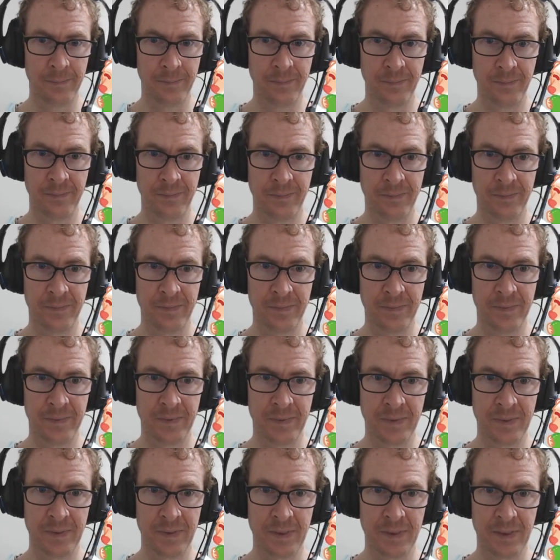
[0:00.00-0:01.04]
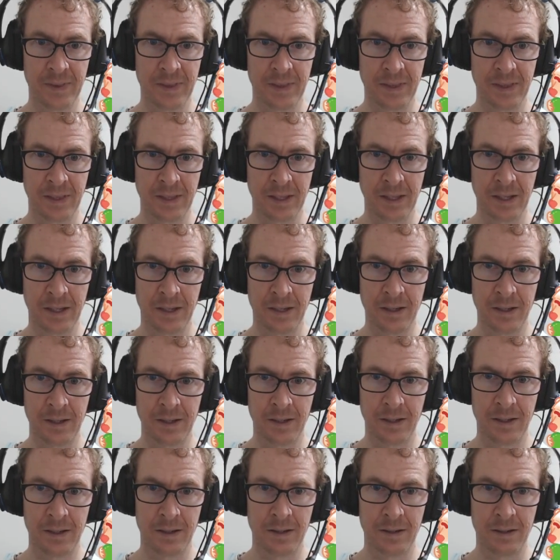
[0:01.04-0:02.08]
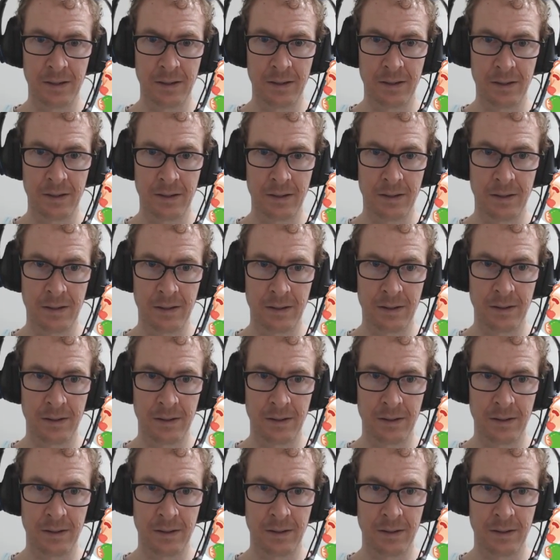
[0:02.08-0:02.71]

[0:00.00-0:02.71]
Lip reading: (silence)